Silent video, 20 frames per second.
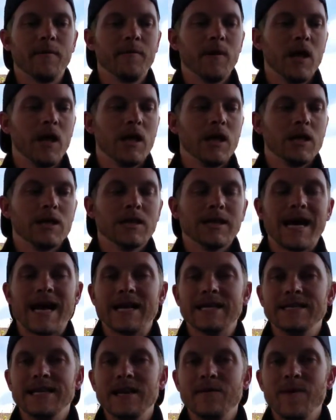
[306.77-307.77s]
A lot
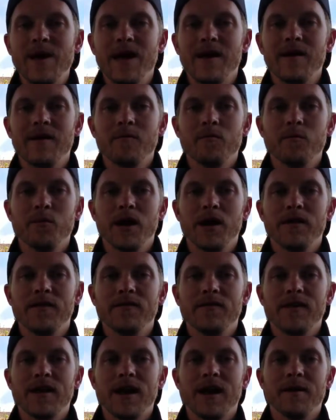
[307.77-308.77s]
of Z-Man, but
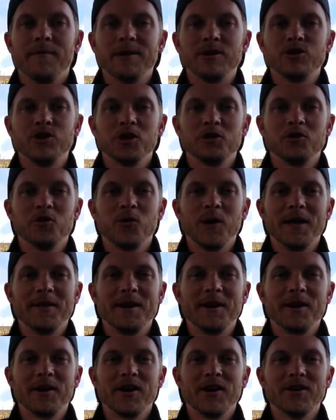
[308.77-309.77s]
that's just the way that
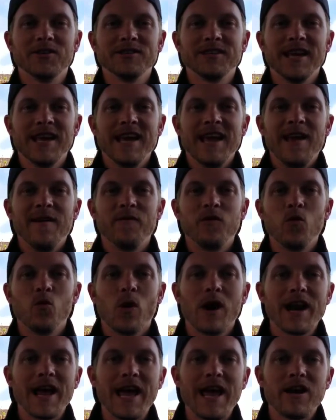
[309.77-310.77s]
it goes. If you
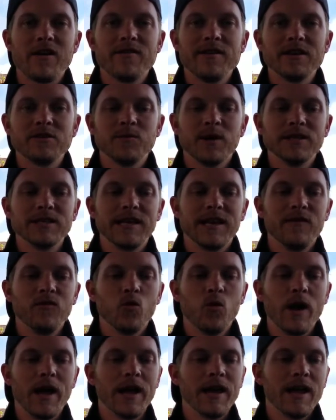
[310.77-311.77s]
want to enter this month's
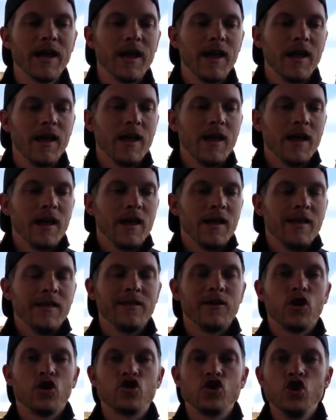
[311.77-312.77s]
giveaway,
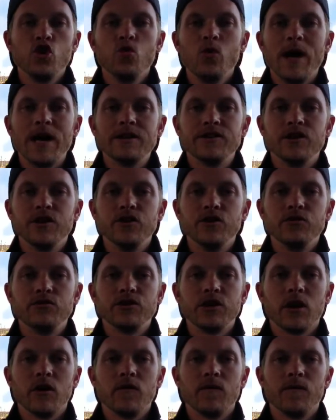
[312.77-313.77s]
there are two ways to do
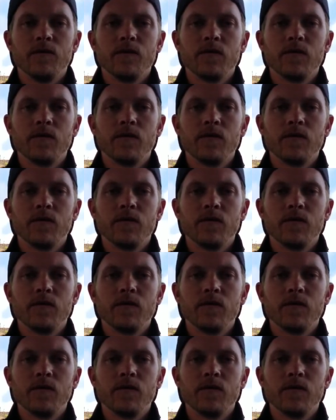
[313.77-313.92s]
so.